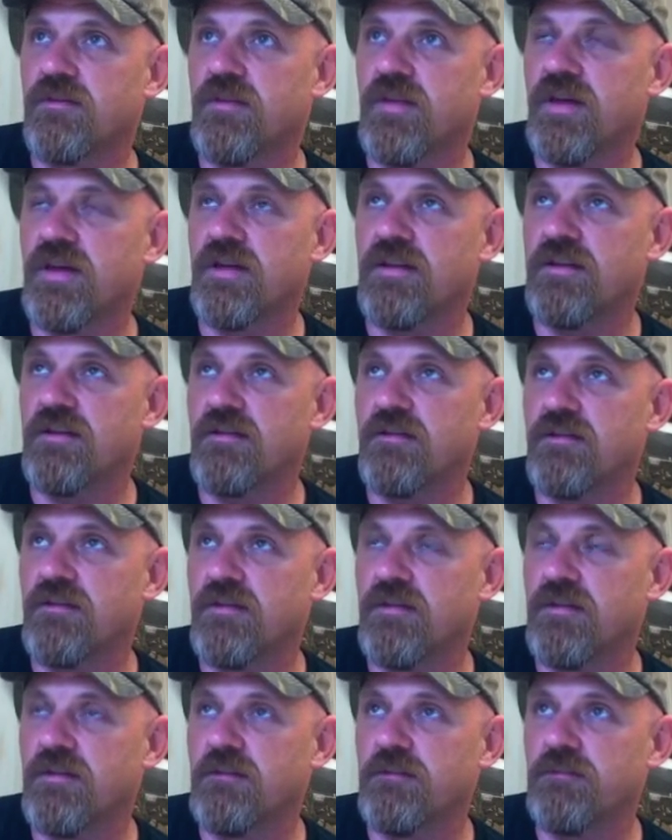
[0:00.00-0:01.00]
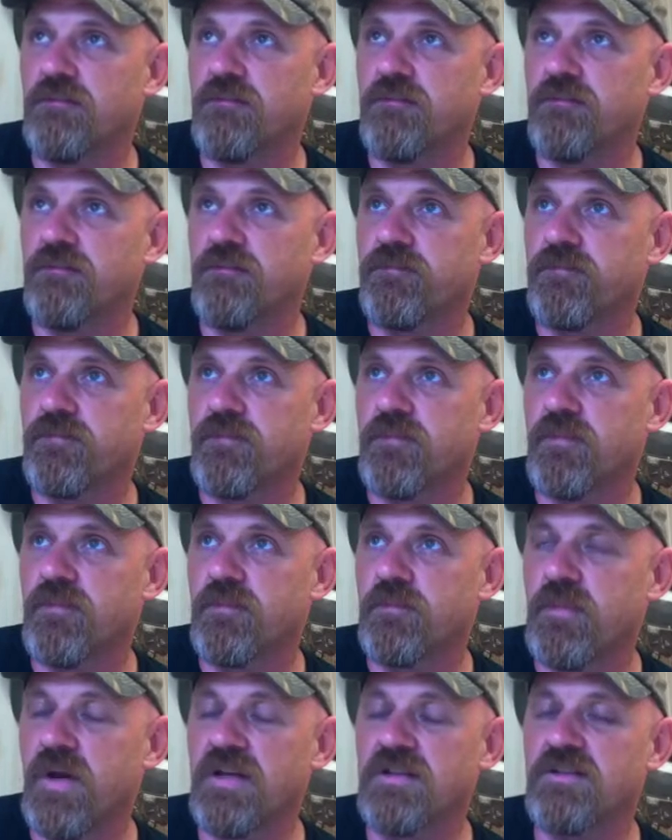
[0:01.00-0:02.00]
that
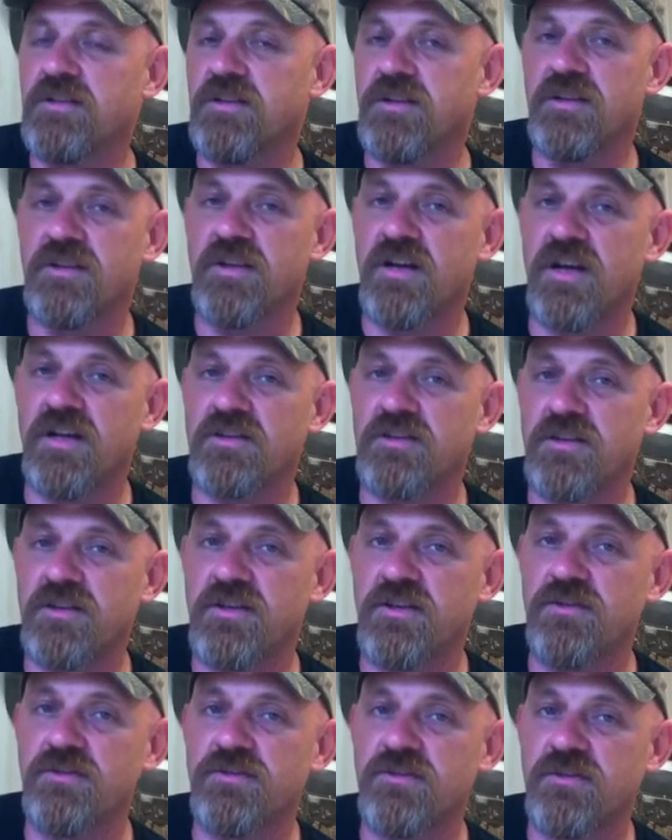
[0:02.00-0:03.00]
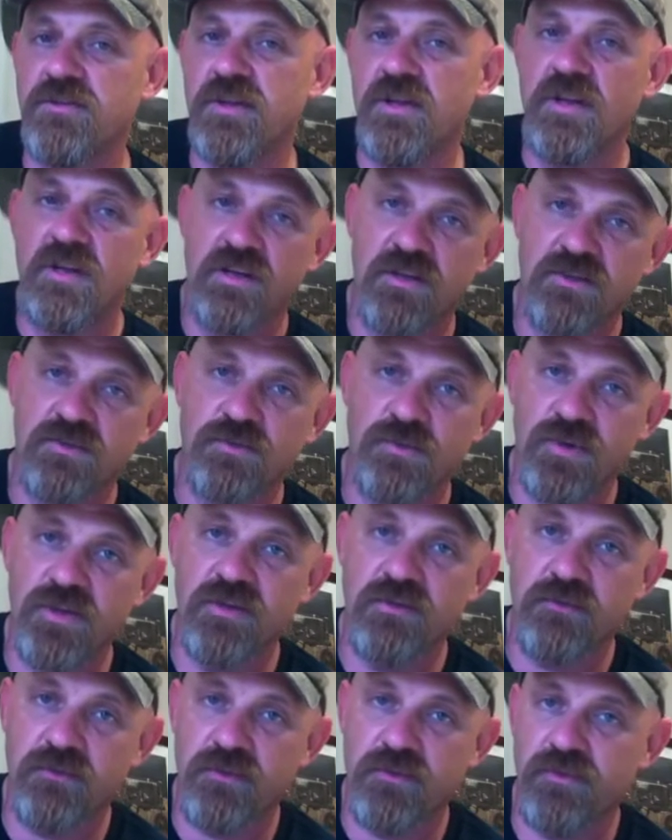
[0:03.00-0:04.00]
basically the Constitution is
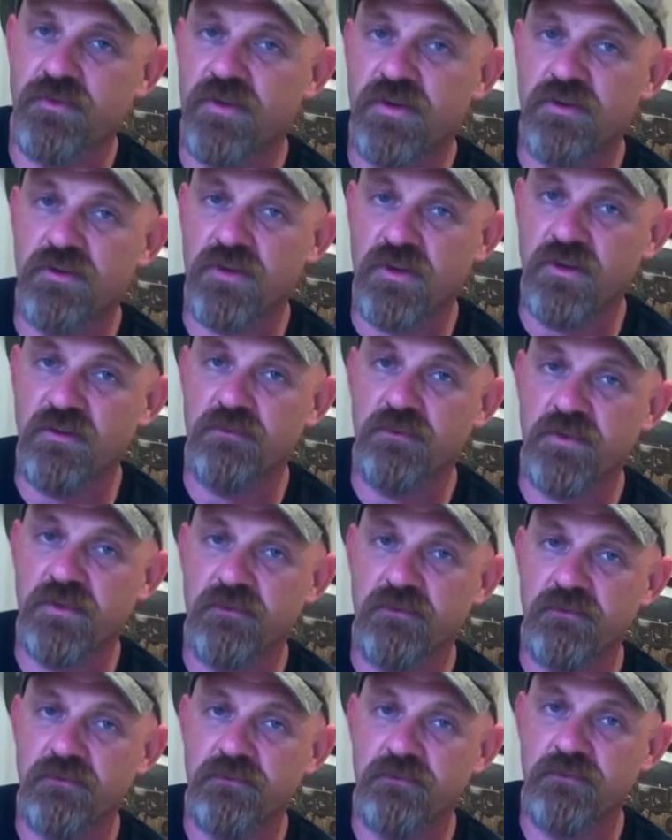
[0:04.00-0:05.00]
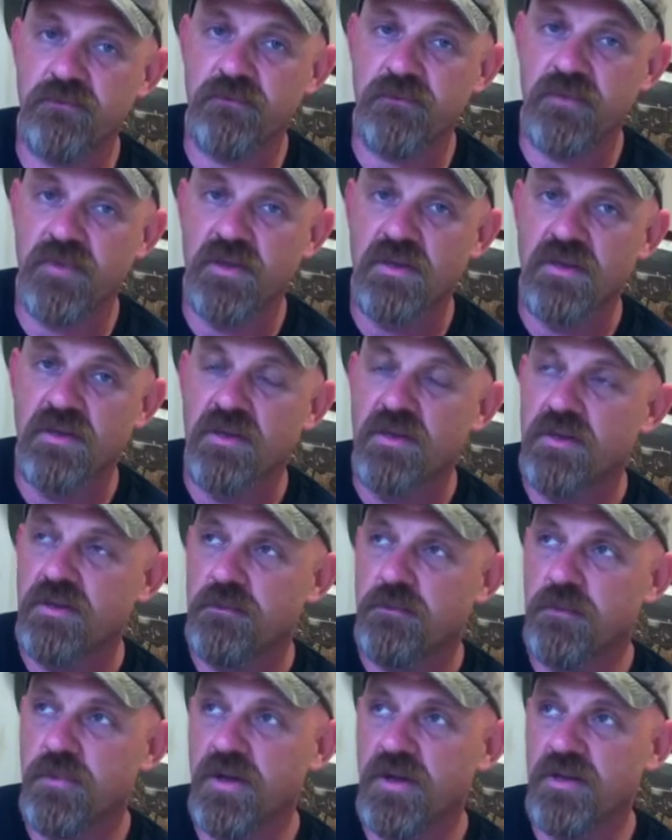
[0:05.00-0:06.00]
written for the federal government.
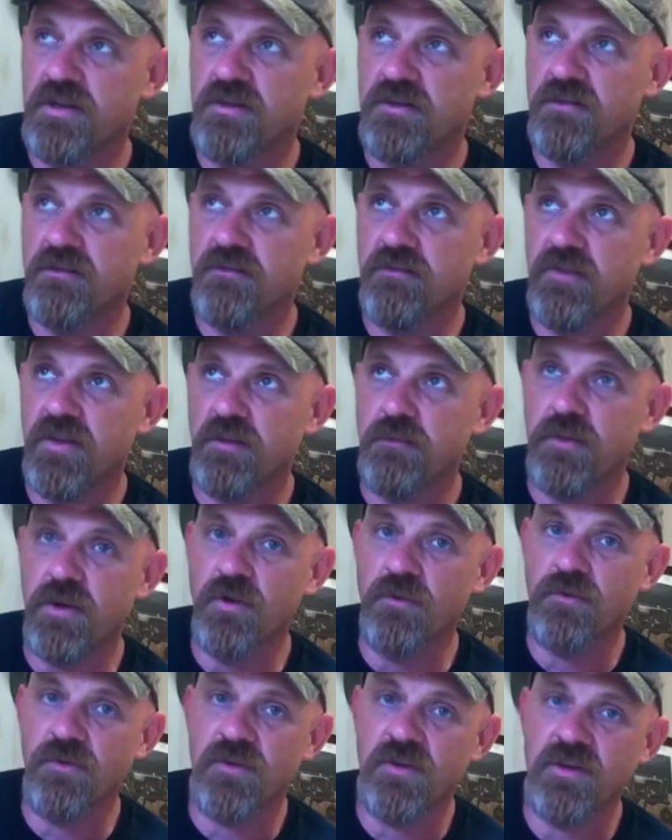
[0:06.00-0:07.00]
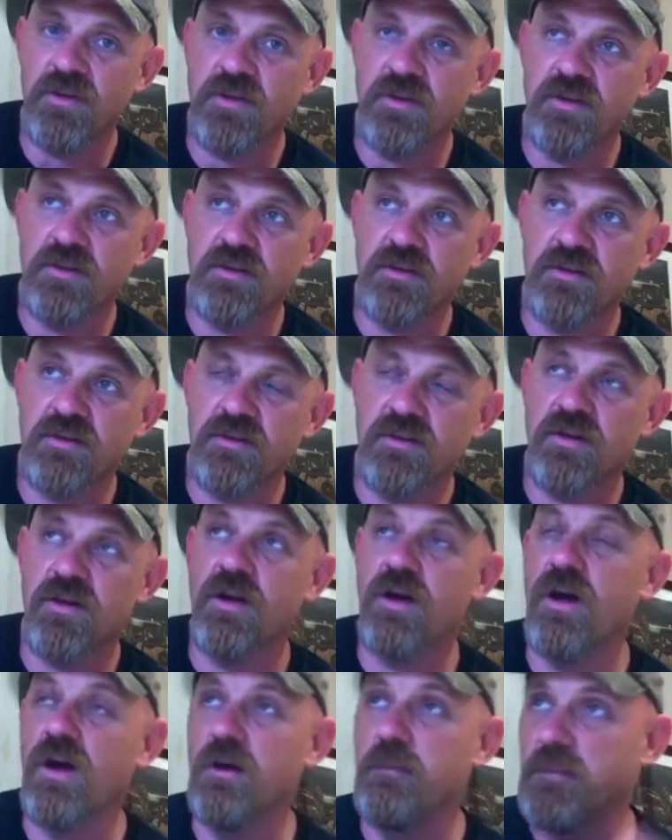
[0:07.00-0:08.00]
But they wrote the
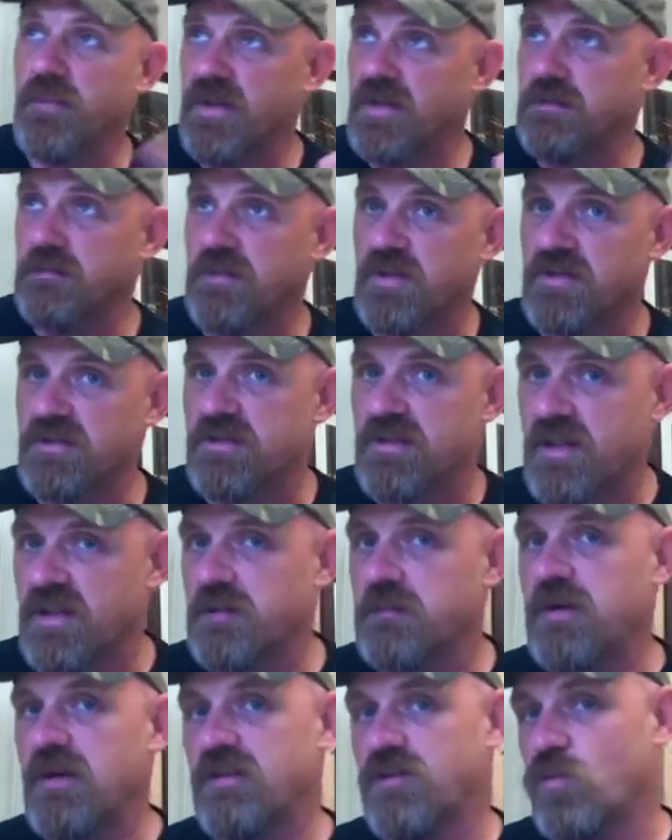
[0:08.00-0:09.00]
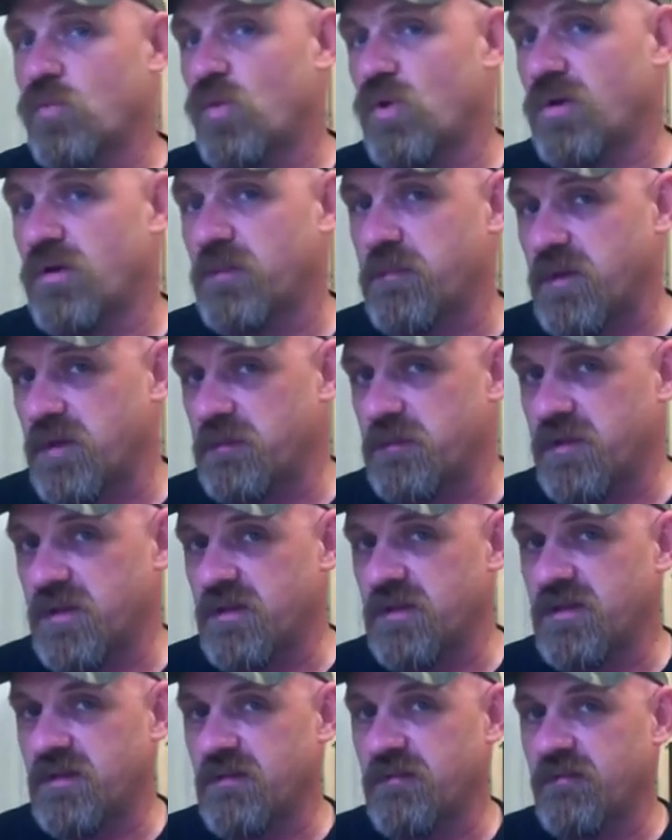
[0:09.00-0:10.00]
amendments. Think about the word
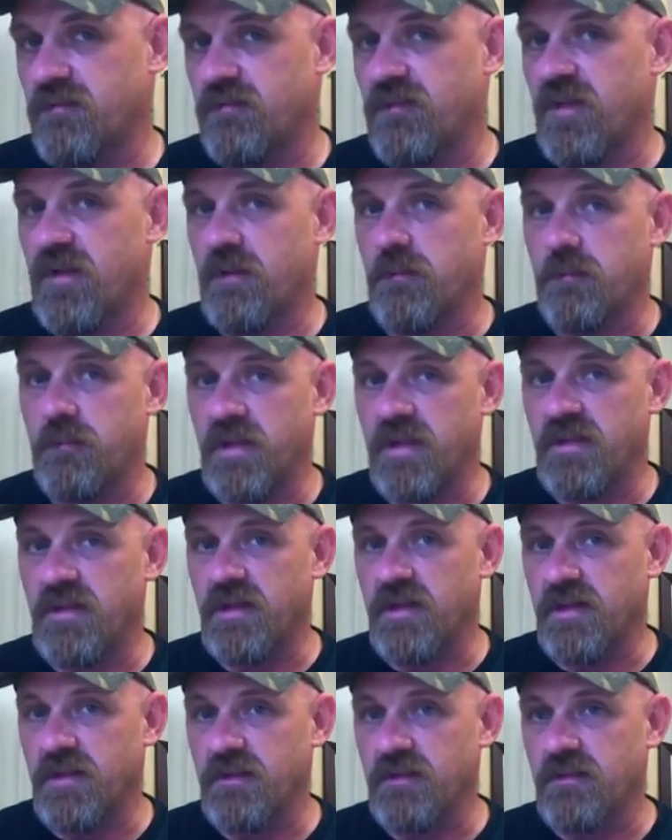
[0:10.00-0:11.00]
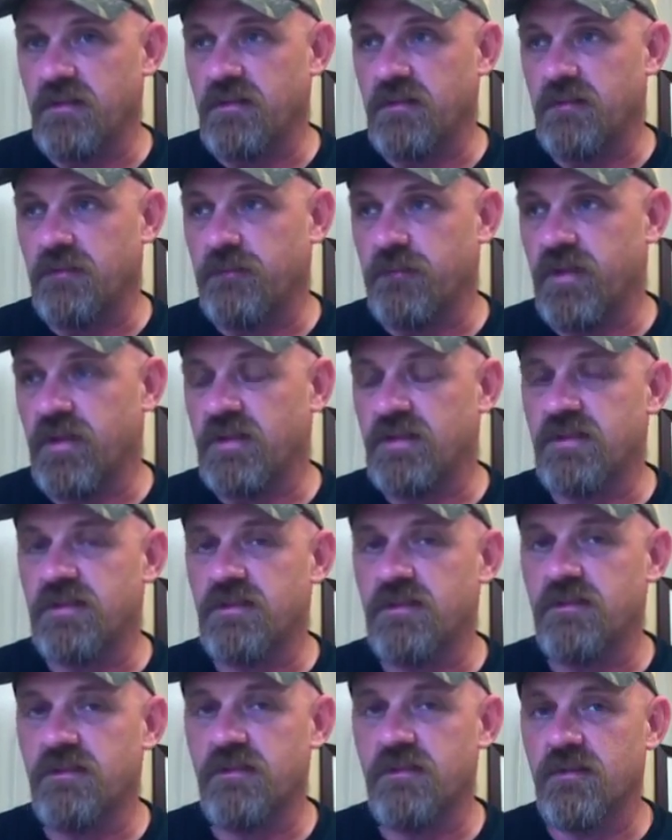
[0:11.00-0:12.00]
amendment. They amended it to
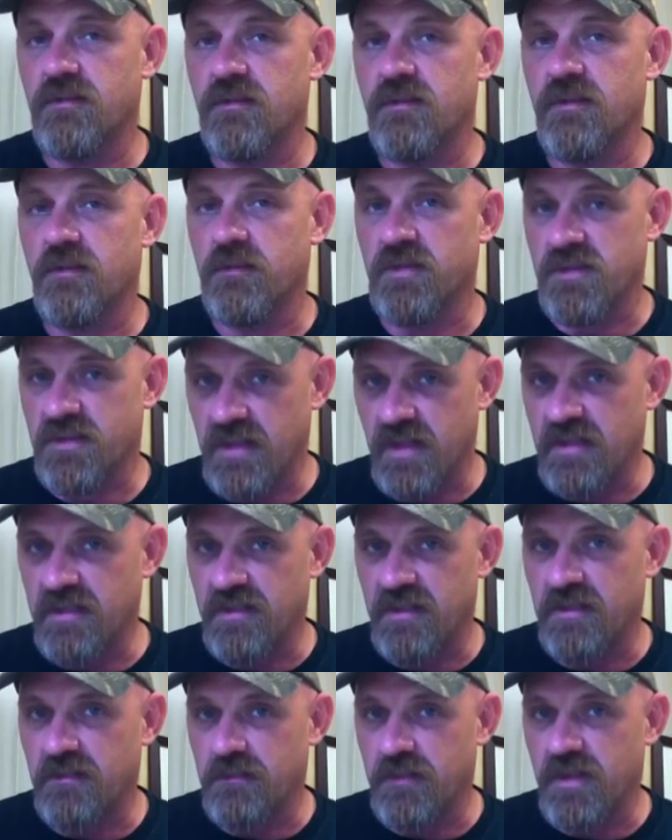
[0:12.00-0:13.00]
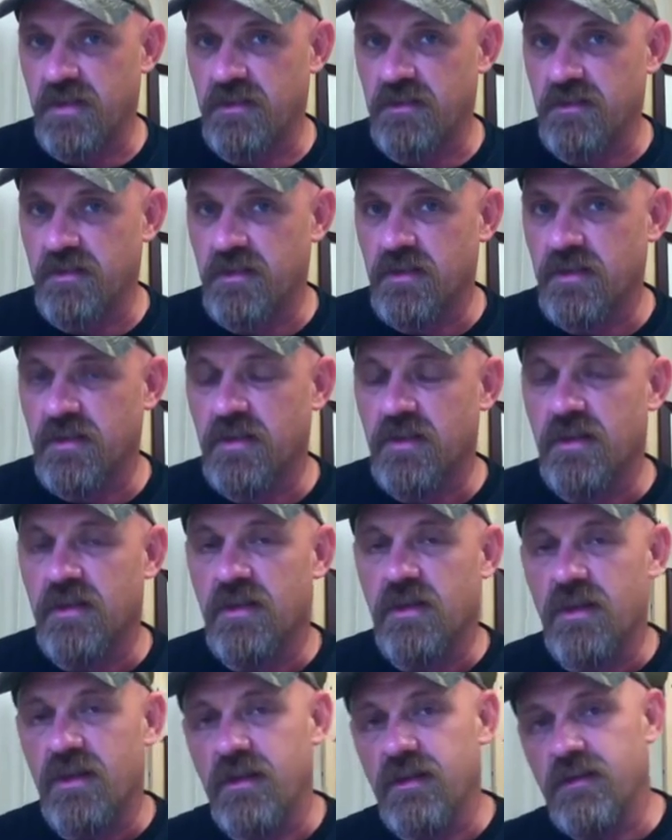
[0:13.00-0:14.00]
fix the mistake they'd made,
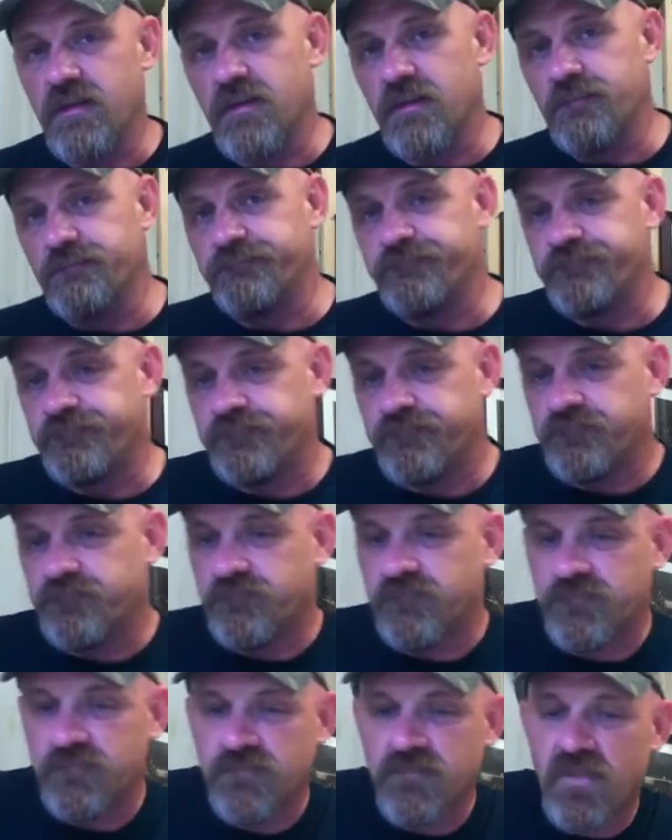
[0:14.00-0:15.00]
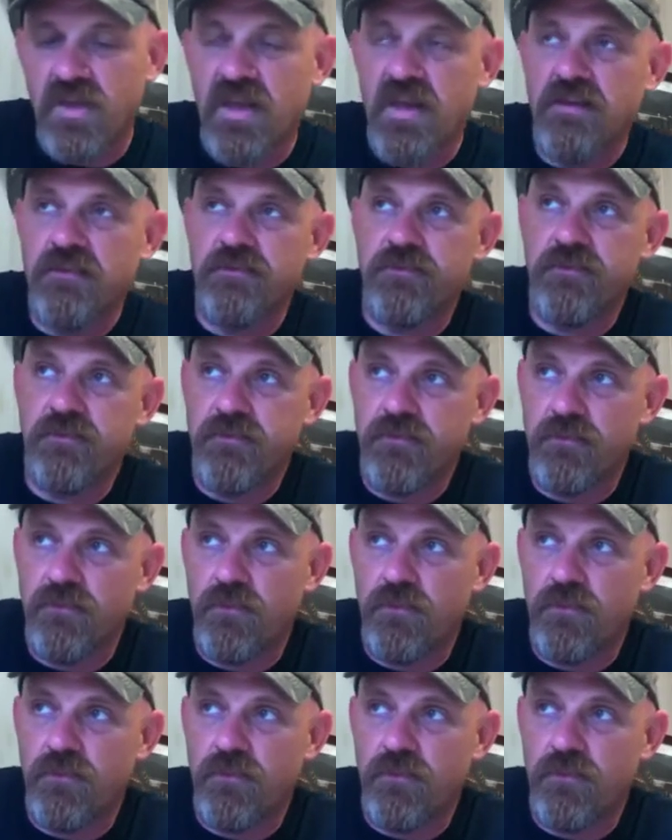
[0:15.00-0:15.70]
and gave